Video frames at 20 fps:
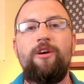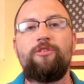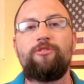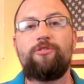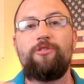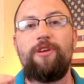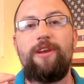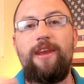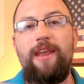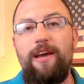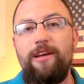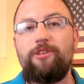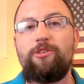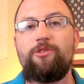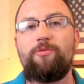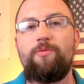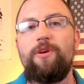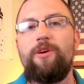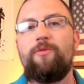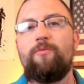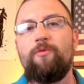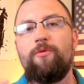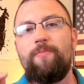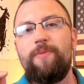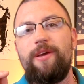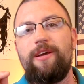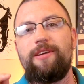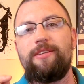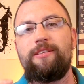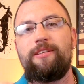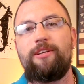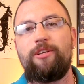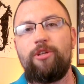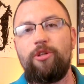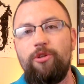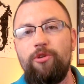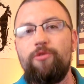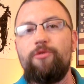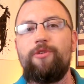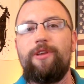So next week, we'll be
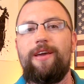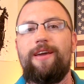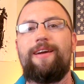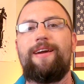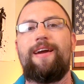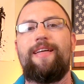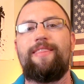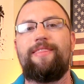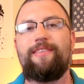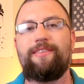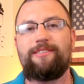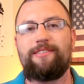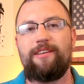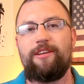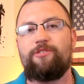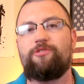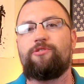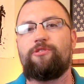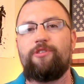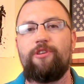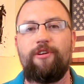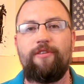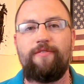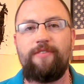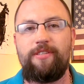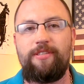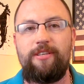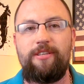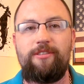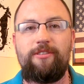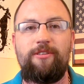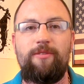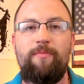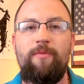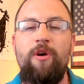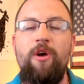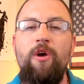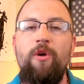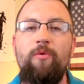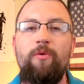concluding the central nervous
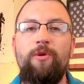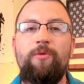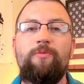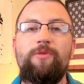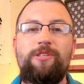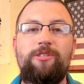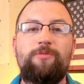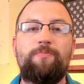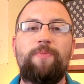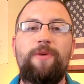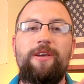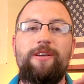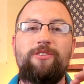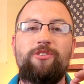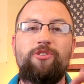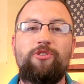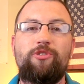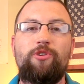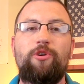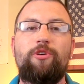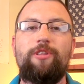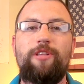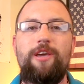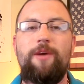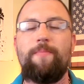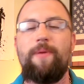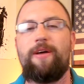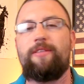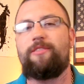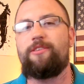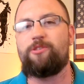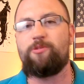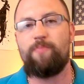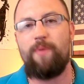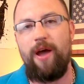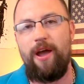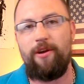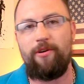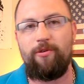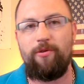system when we speak solely about the
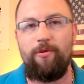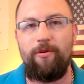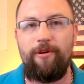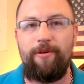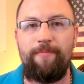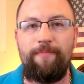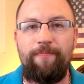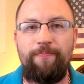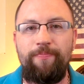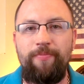spinal cord.